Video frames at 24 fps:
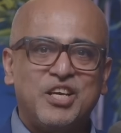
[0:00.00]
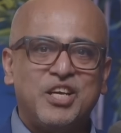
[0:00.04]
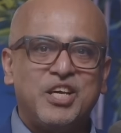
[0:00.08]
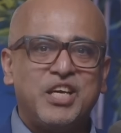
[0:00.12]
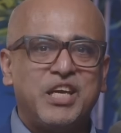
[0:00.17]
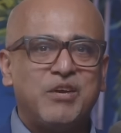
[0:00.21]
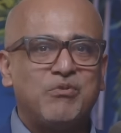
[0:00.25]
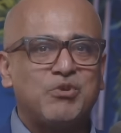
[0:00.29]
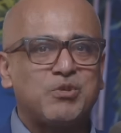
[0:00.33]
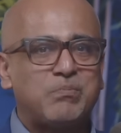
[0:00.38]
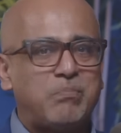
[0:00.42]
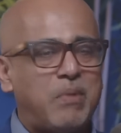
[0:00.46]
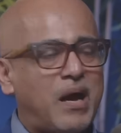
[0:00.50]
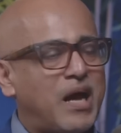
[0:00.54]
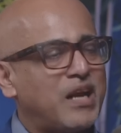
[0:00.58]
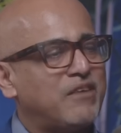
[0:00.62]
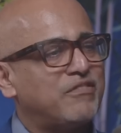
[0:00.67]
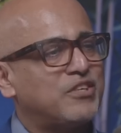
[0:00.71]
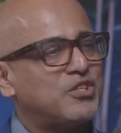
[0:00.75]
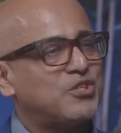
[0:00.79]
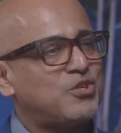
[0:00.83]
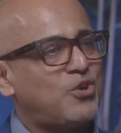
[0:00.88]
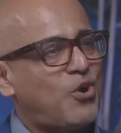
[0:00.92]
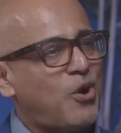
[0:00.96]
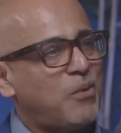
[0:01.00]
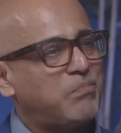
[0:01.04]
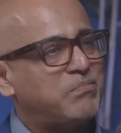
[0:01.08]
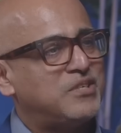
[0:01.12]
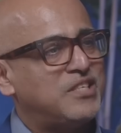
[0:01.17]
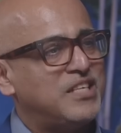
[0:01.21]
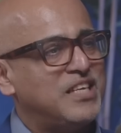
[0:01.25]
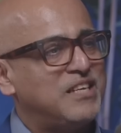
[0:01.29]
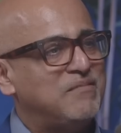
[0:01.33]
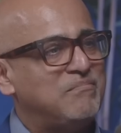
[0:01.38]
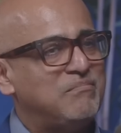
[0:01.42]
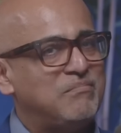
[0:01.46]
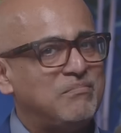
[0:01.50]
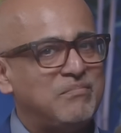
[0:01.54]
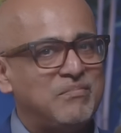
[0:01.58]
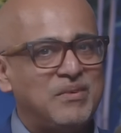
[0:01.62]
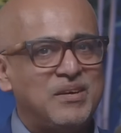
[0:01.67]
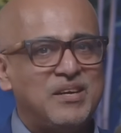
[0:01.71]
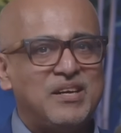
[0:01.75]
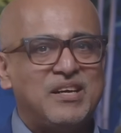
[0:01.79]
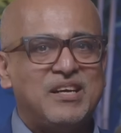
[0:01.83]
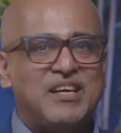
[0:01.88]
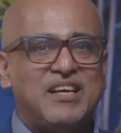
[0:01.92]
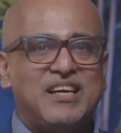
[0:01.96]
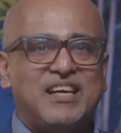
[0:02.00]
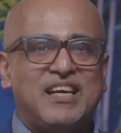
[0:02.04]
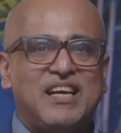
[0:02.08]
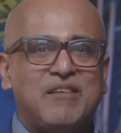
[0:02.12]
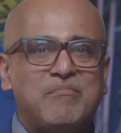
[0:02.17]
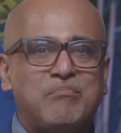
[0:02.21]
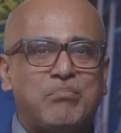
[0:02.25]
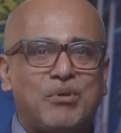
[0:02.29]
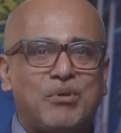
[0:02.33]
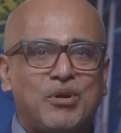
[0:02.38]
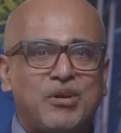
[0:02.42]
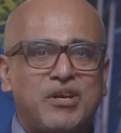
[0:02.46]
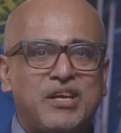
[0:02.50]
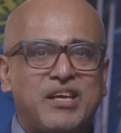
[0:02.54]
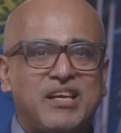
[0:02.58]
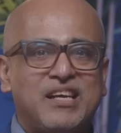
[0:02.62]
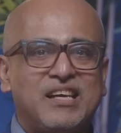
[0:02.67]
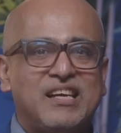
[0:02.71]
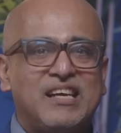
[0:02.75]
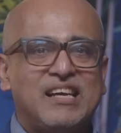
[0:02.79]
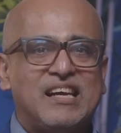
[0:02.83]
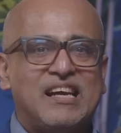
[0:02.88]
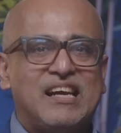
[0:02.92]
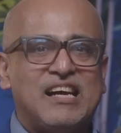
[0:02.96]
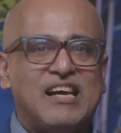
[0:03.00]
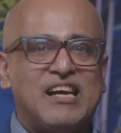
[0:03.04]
He was part of a top team building